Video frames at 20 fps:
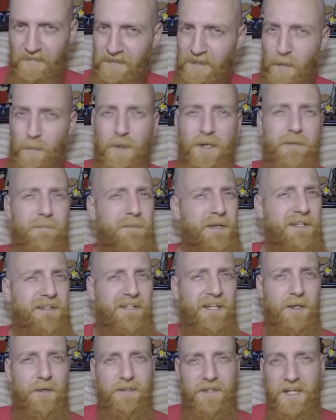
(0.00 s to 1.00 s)
They wouldn't
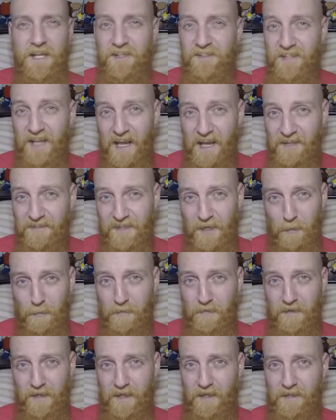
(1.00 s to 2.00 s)
meet there these days, I
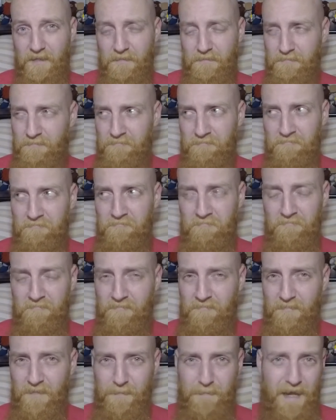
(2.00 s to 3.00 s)
don't think.
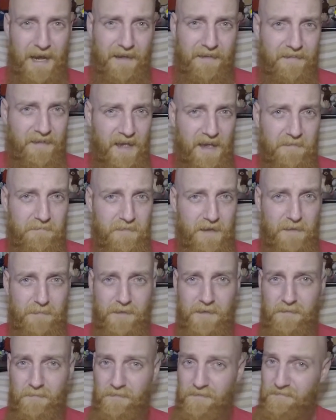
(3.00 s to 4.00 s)
But back then,
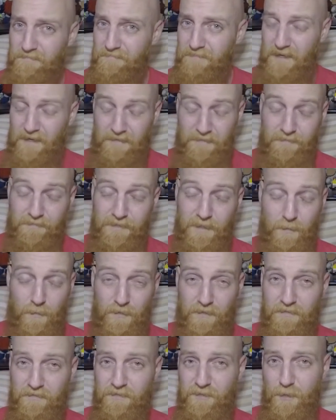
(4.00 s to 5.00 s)
maybe it was, I don't know, they
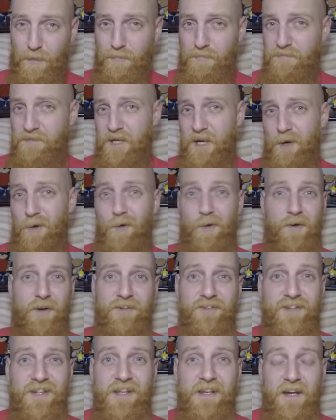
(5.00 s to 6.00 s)
weren't so
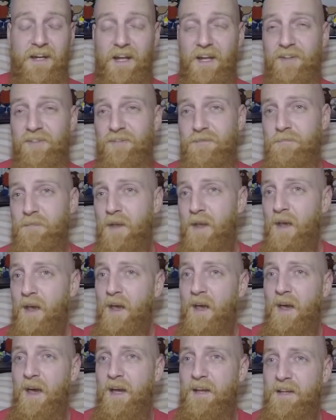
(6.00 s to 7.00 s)
terroristy, I guess.
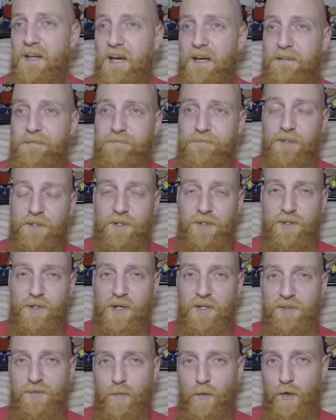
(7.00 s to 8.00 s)
And yeah, to
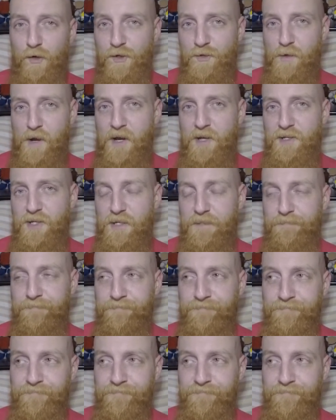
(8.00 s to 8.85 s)
discuss war strategy.